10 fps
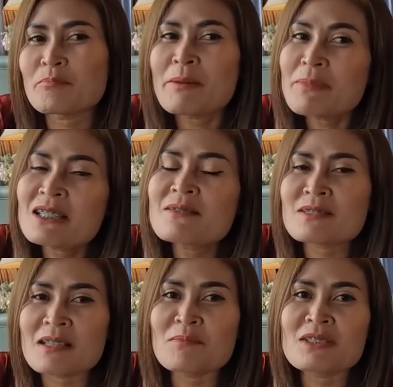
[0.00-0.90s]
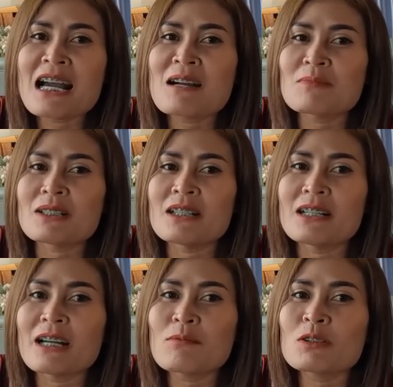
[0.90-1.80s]
Maybe sometimes
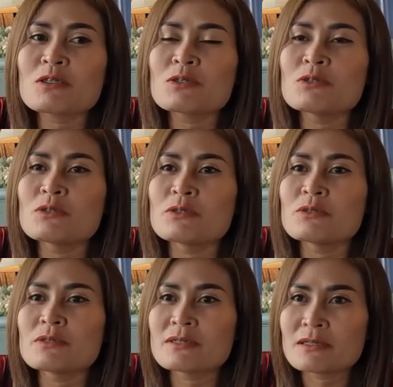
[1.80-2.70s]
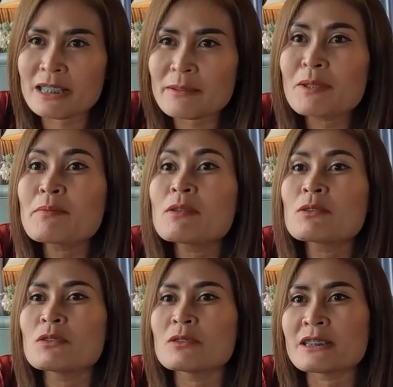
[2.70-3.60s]
uh, I want to let people
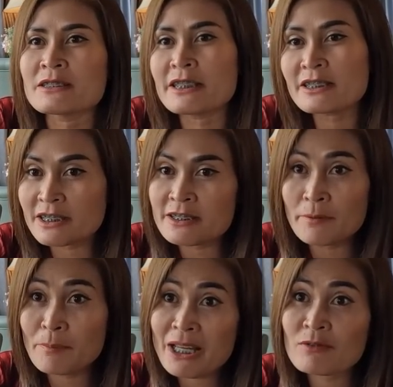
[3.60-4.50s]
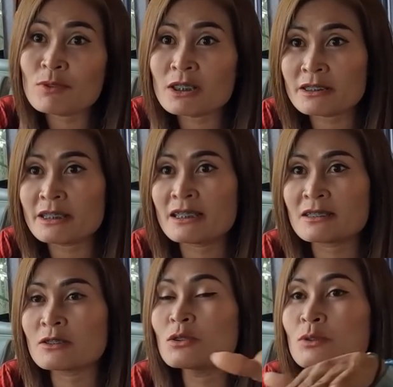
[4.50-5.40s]
know it. This is a bad word
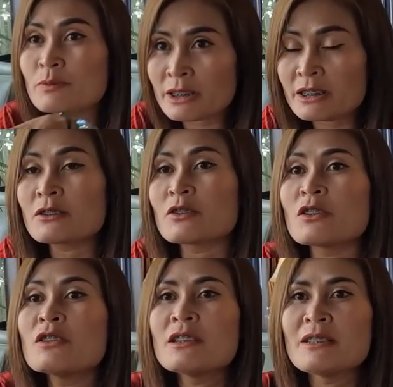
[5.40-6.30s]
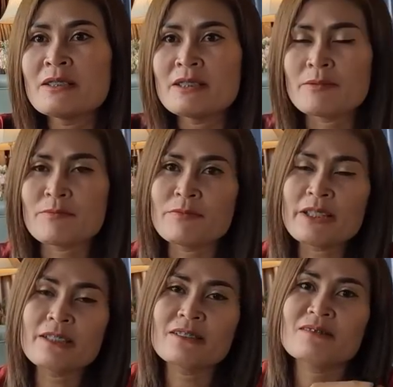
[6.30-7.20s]
and good oh, word. You know,
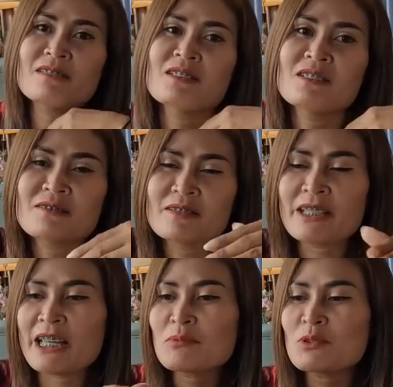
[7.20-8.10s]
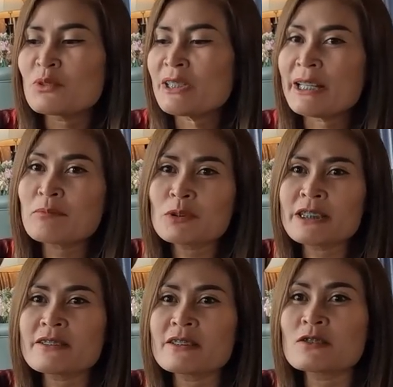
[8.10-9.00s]
okay, have to have to
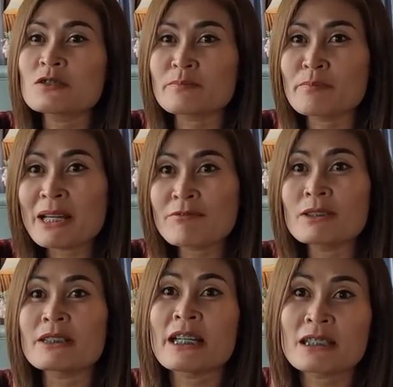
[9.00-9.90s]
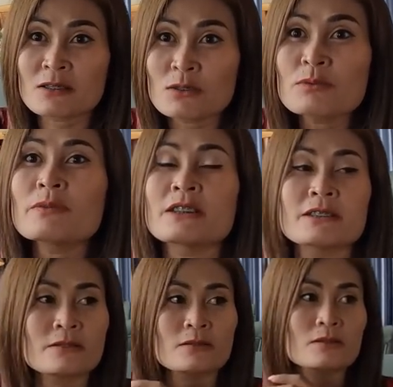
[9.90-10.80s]
teach the bad word and good word
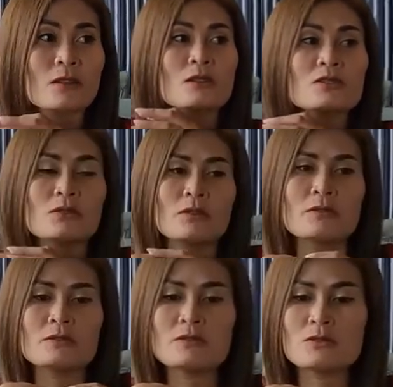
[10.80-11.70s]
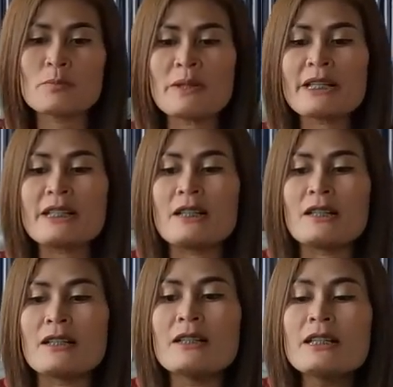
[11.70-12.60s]
oh, also okay. to make a
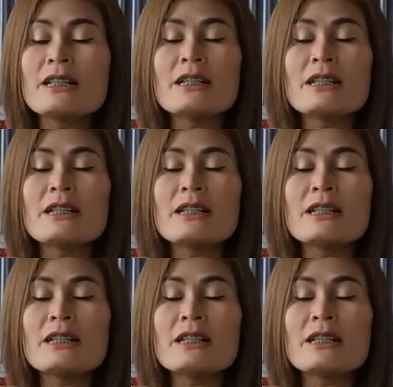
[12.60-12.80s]
uh,